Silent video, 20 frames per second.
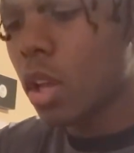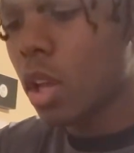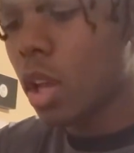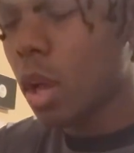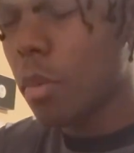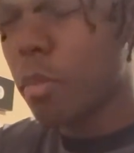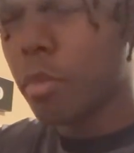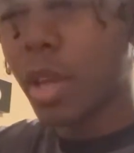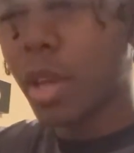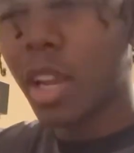
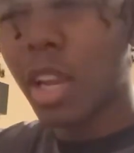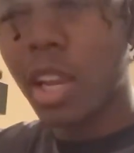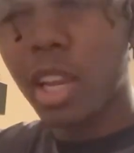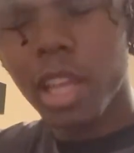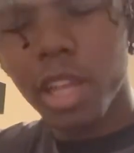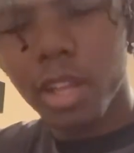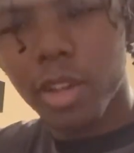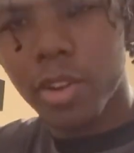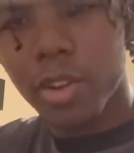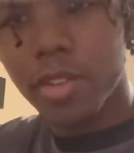
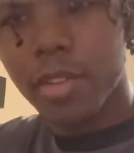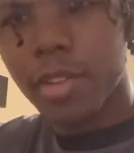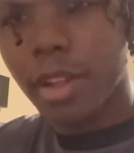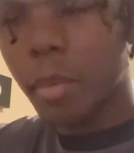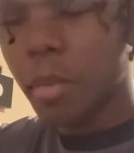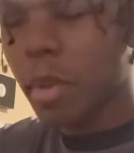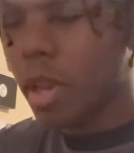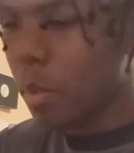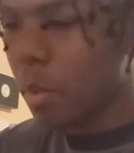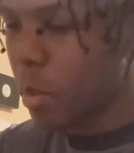Milliliters, not
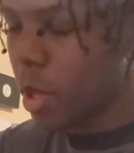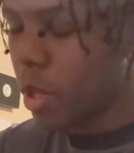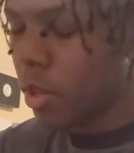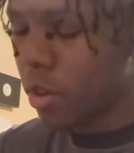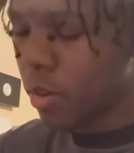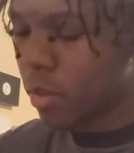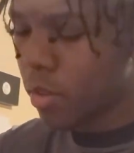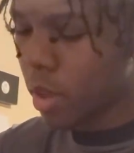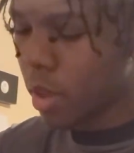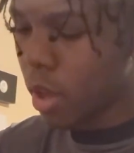
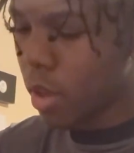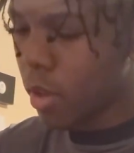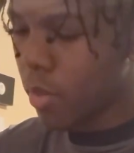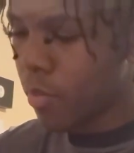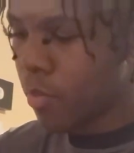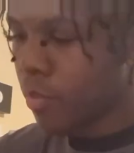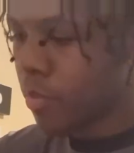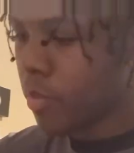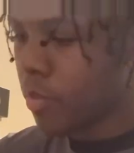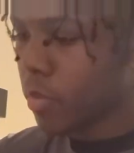millimeters.
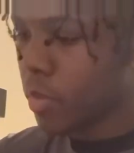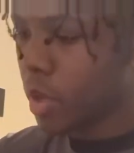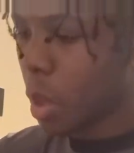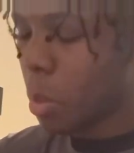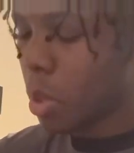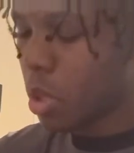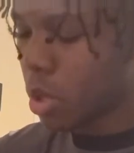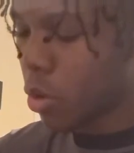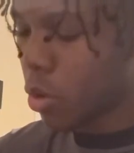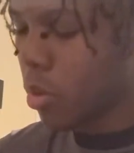I'm
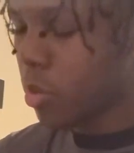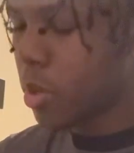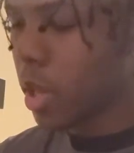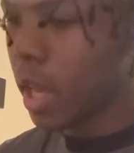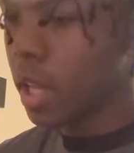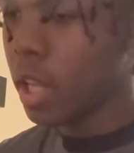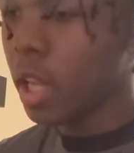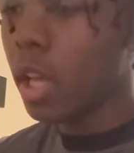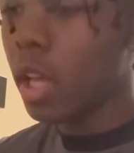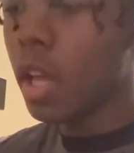gonna go up to
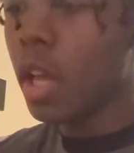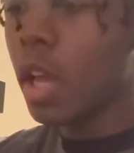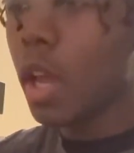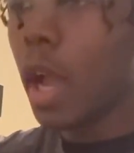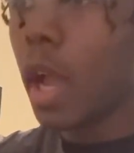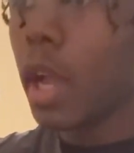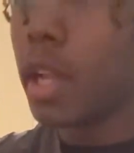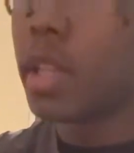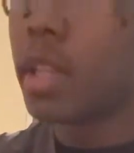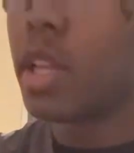80
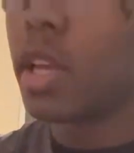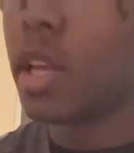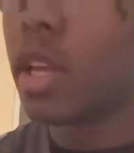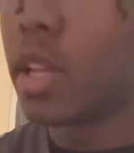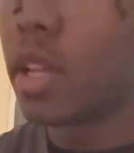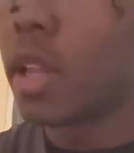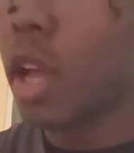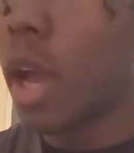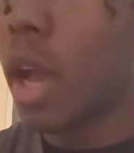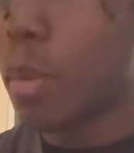and
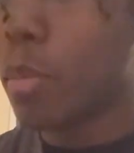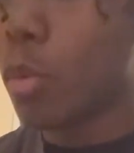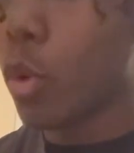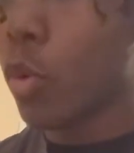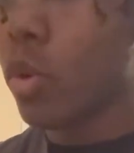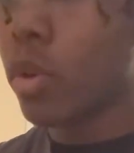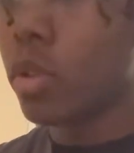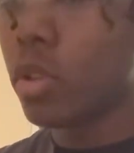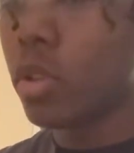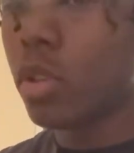then I'm
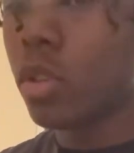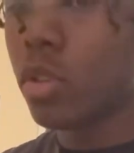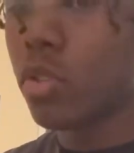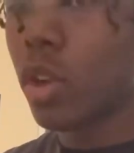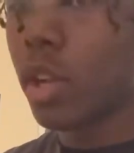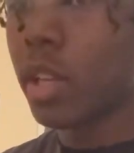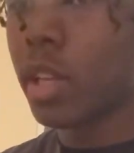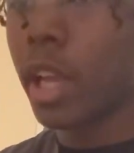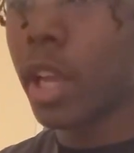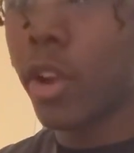going to
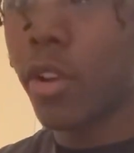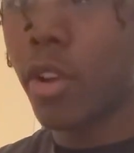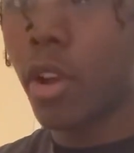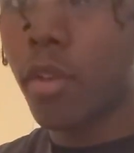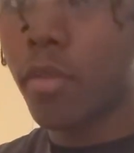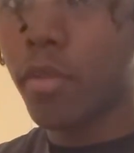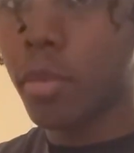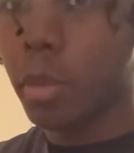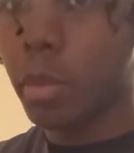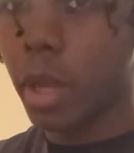try to carry
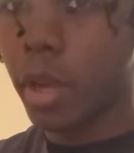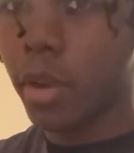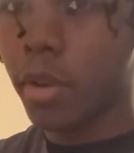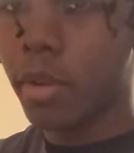on from there.